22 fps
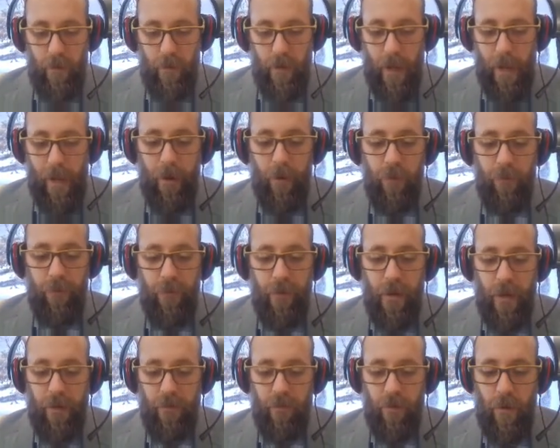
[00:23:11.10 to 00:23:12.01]
I don't know if you
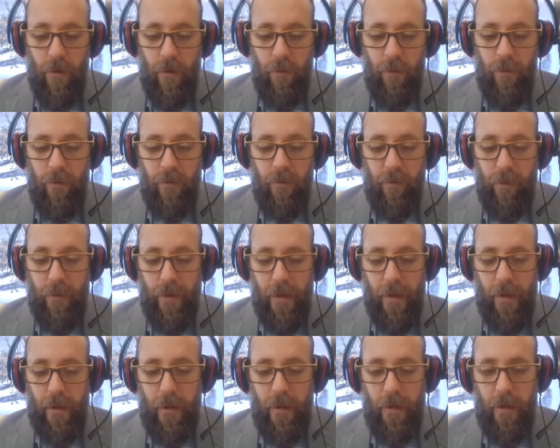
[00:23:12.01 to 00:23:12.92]
guys know this,
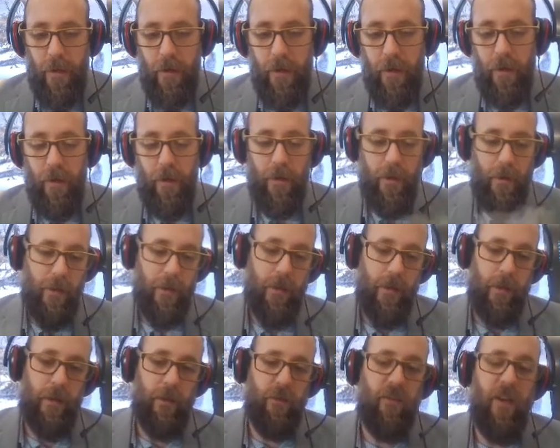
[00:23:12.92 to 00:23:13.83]
but
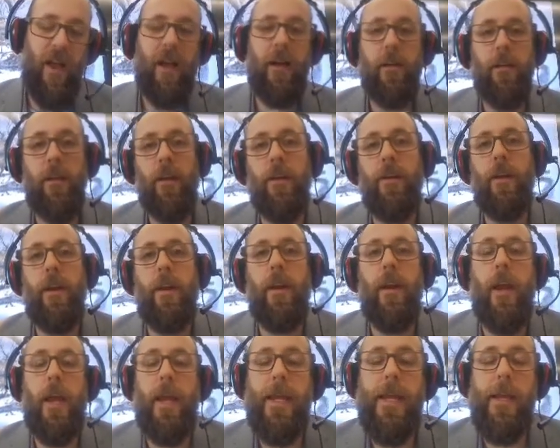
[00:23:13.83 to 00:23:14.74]
Jack
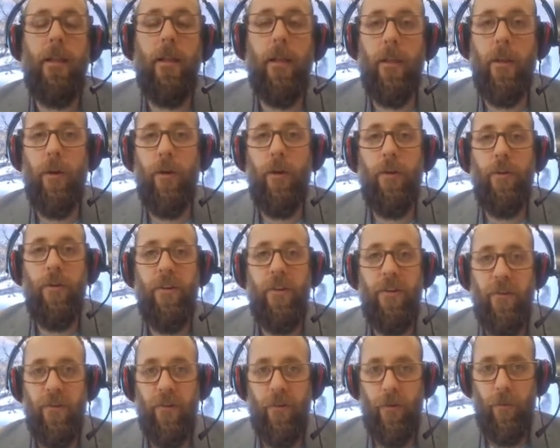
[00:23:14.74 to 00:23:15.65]
London, he learned
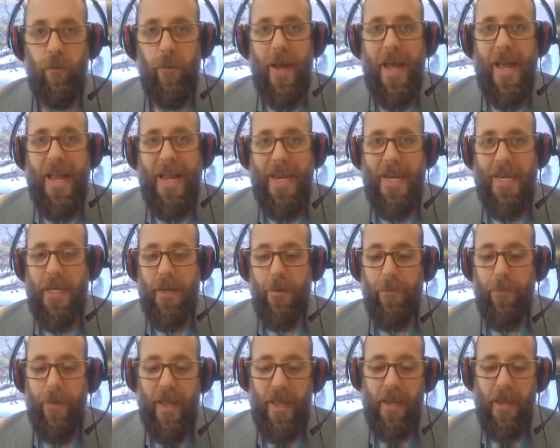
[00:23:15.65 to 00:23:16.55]
to write
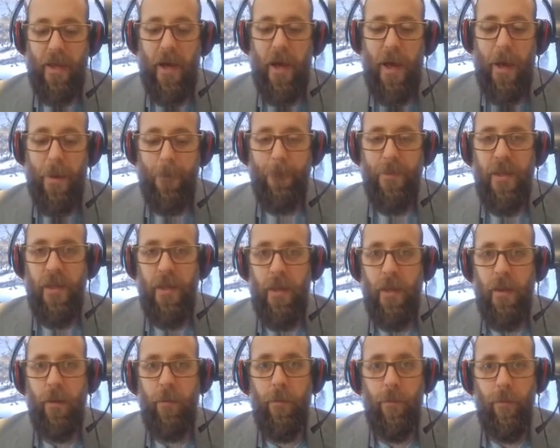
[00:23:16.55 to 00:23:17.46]
by
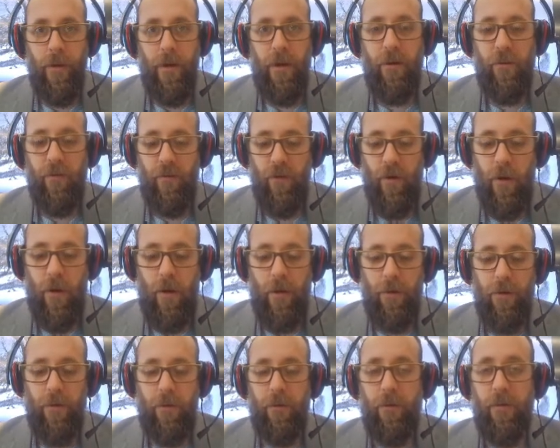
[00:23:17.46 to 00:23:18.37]
copying British
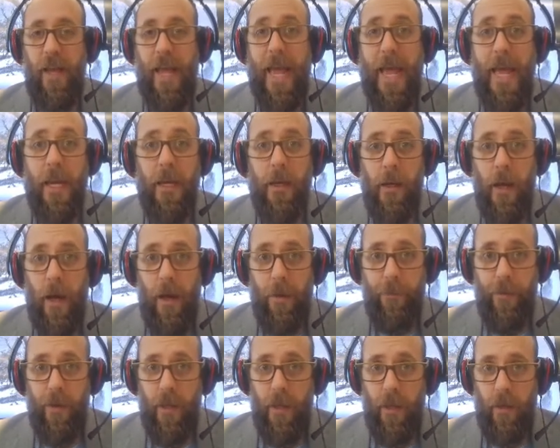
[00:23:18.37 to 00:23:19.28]
authors, hand
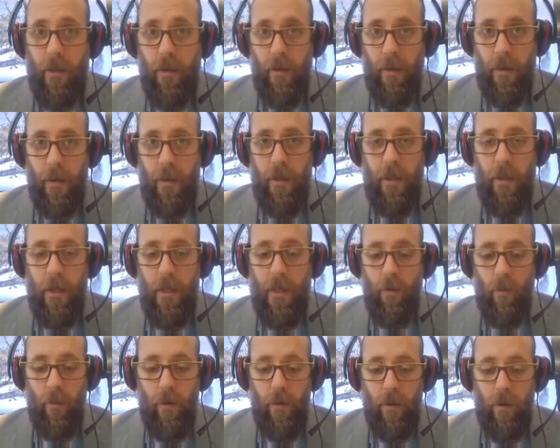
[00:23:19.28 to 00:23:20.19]
copying.
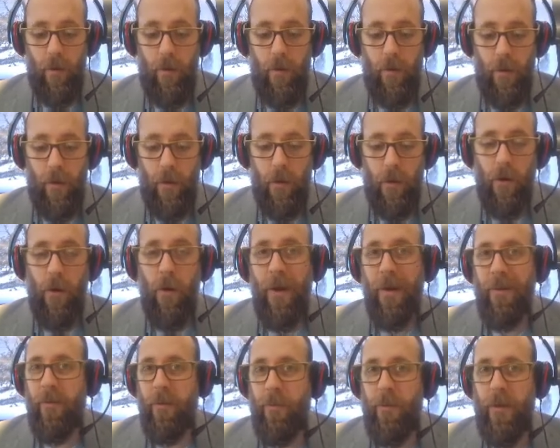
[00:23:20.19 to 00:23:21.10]
He would, you know how
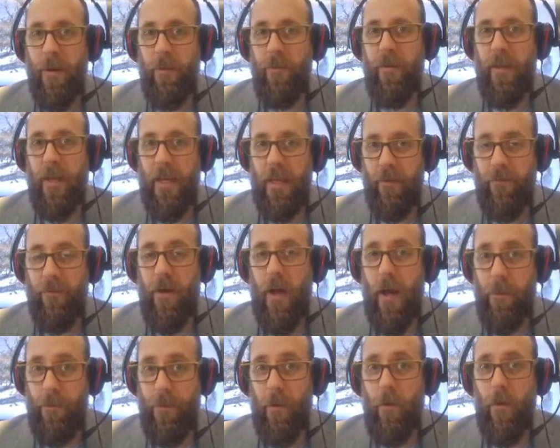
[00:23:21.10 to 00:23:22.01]
sometimes I give
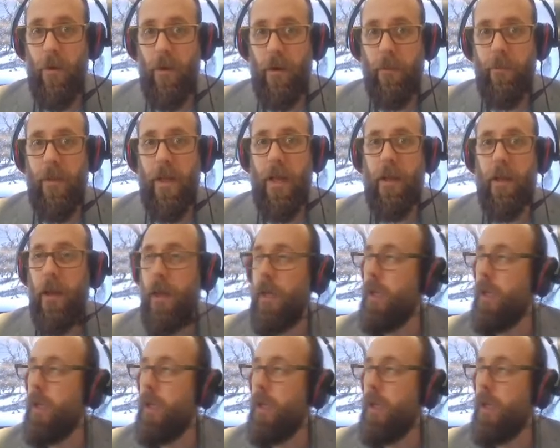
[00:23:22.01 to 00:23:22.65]
copy work, I'm like,